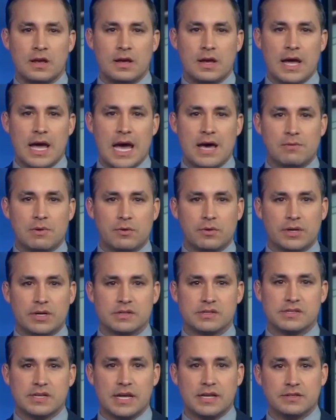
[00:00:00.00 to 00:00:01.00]
And Rodriguez
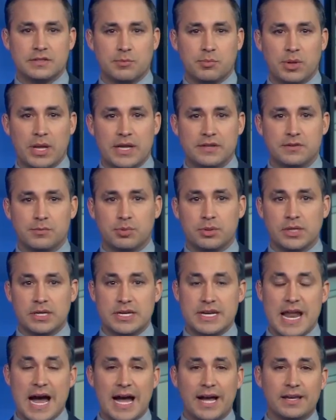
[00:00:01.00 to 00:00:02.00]
says he plans to plead
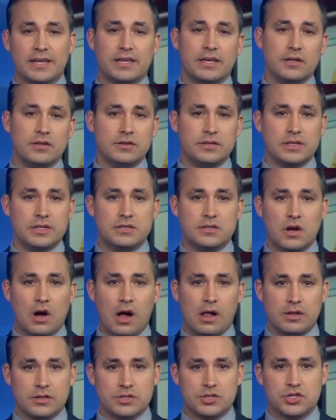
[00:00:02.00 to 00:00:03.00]
not guilty to
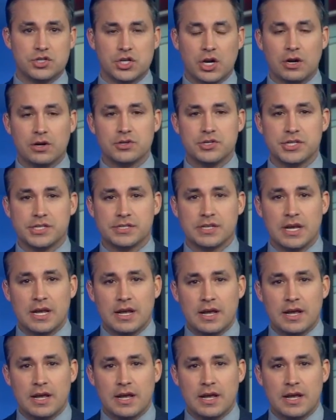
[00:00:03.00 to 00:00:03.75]
all his charges.